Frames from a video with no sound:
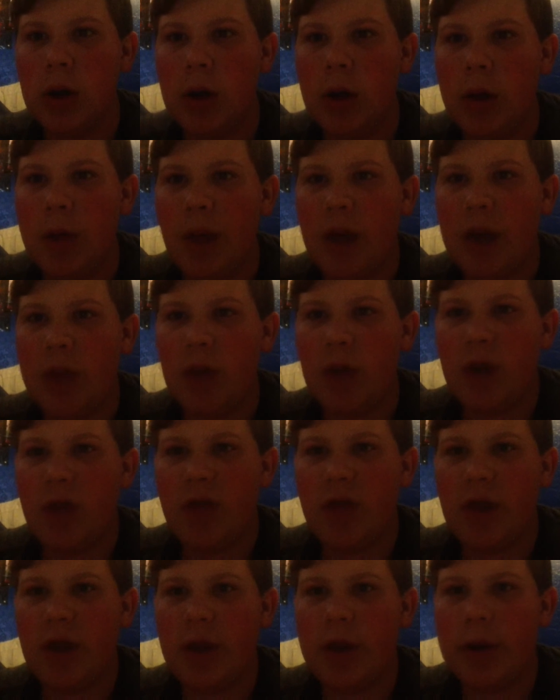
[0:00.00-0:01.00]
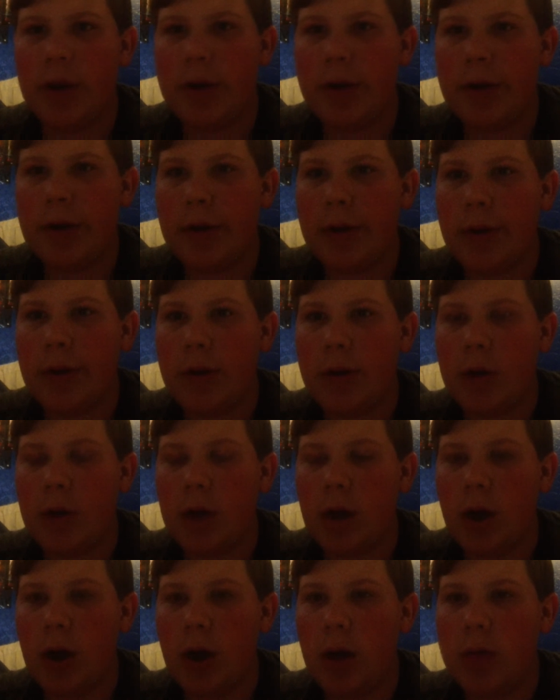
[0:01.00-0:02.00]
BattleBlock Theater,
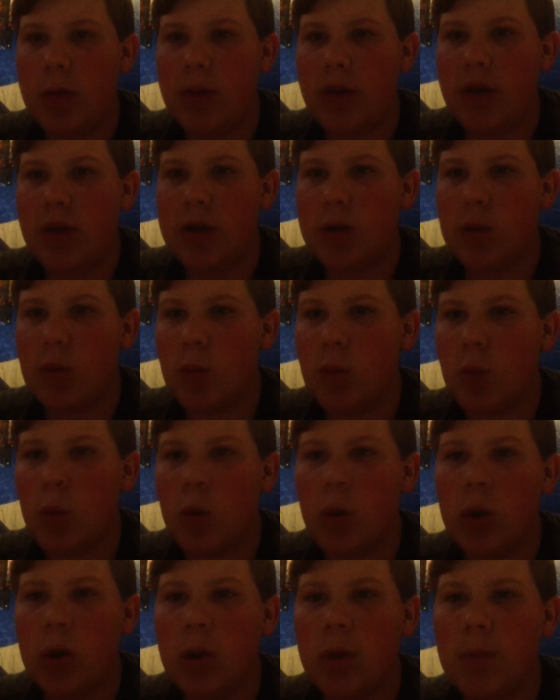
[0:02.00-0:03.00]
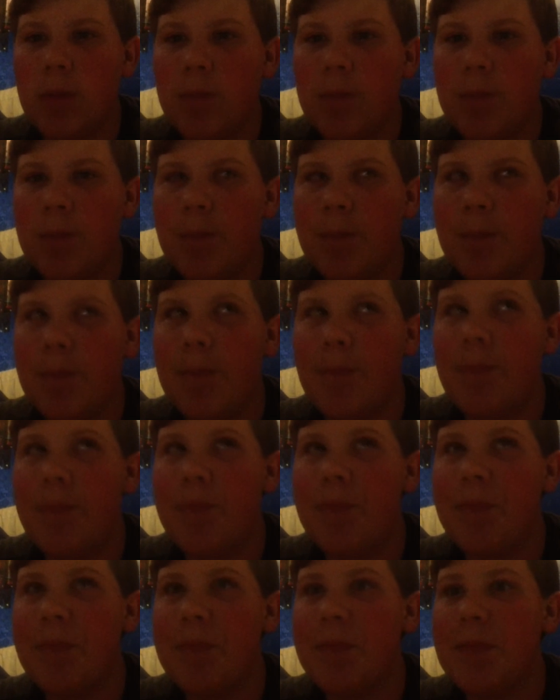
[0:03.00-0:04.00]
Gears of War,
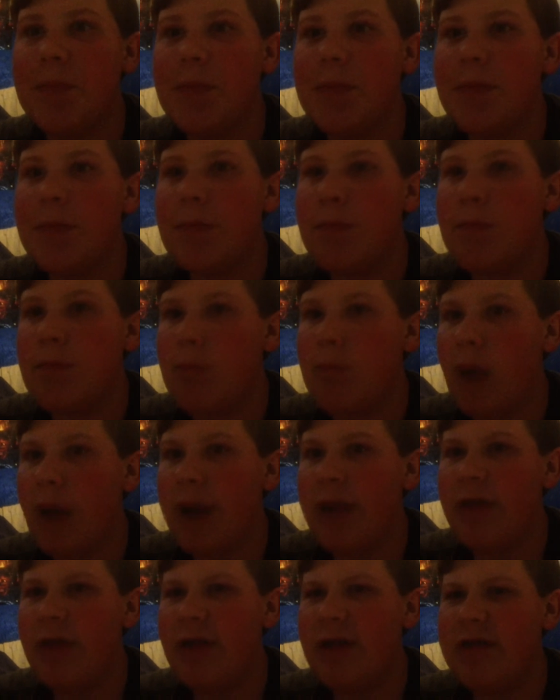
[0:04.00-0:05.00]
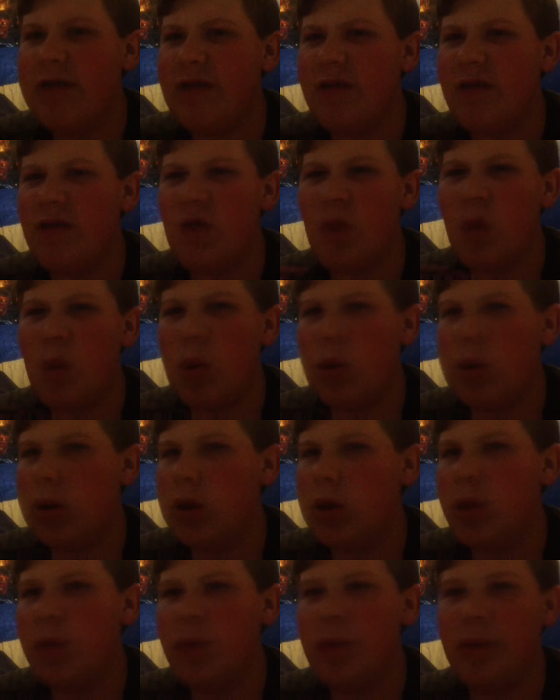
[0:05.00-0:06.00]
Minecraft, of
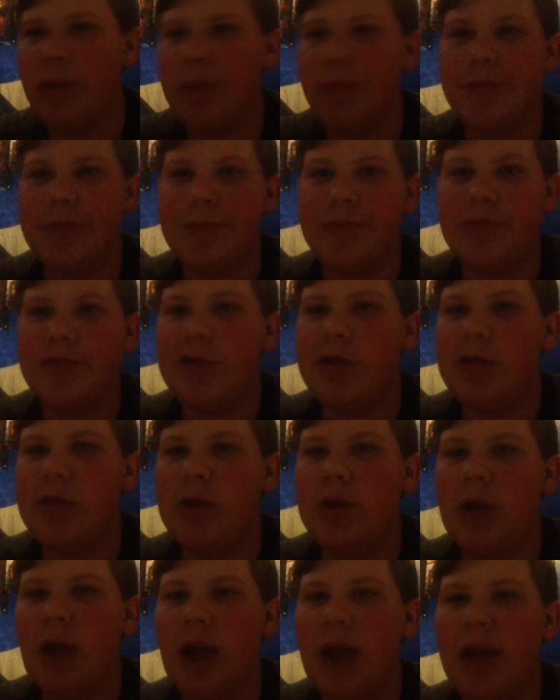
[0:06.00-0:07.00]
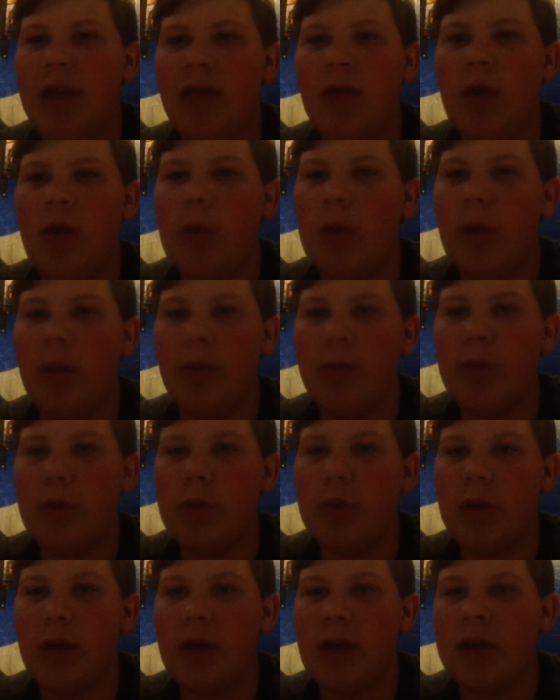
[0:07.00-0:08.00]
course. I mean, I own
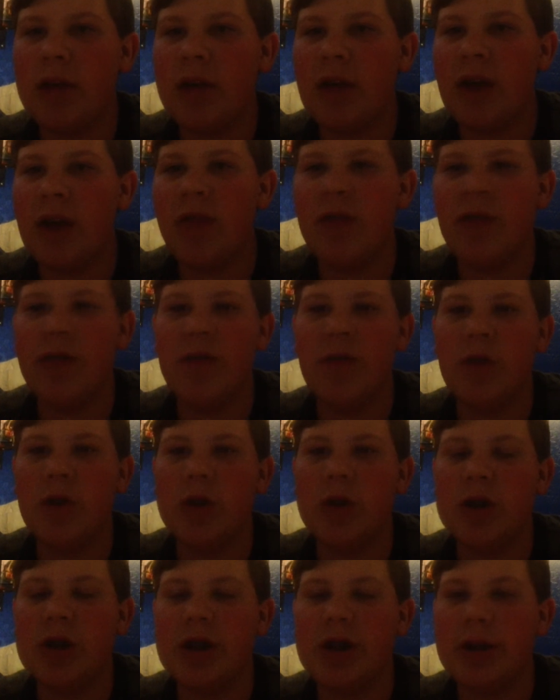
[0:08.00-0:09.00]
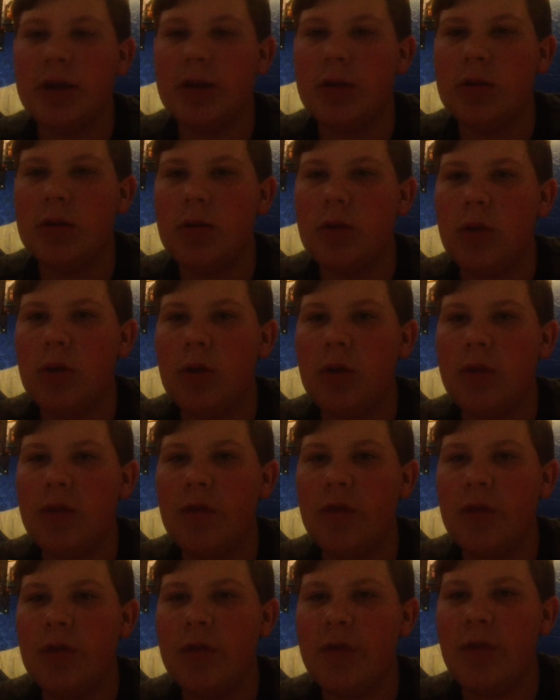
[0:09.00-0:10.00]
every version
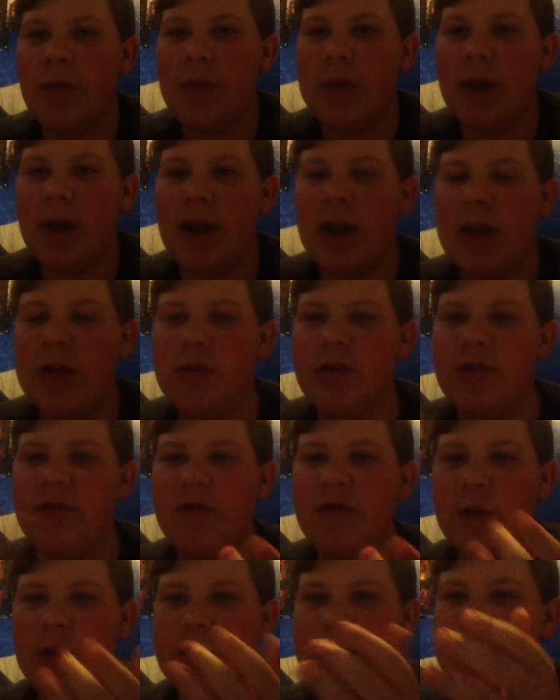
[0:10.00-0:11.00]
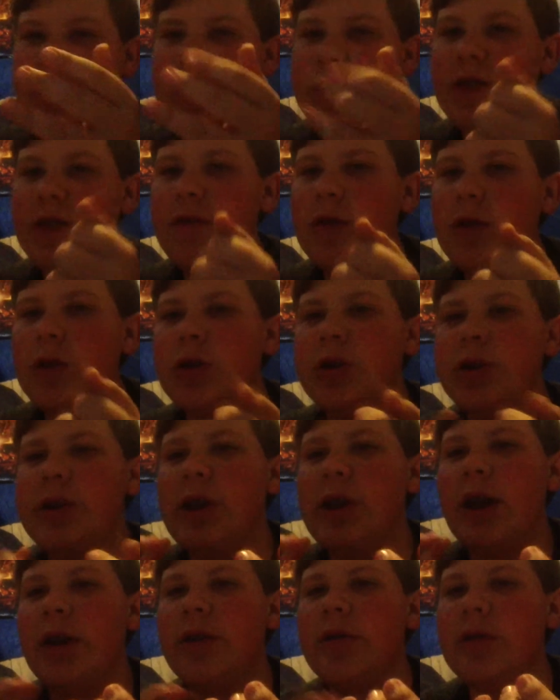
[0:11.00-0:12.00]
for I own the 360 version,
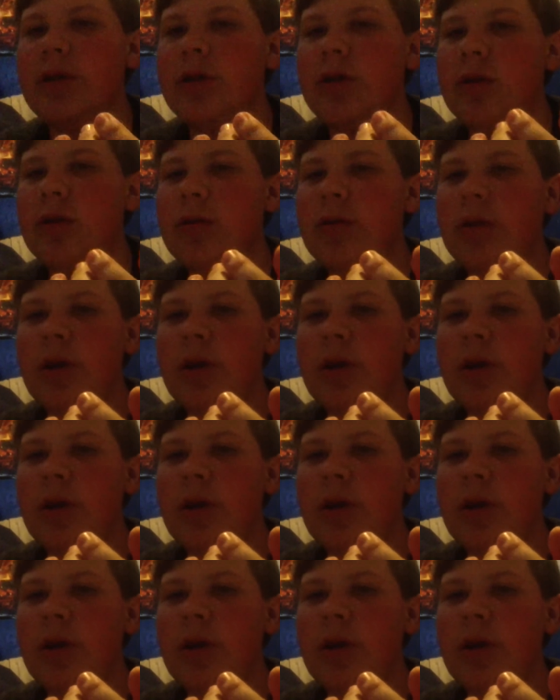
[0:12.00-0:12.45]
I own the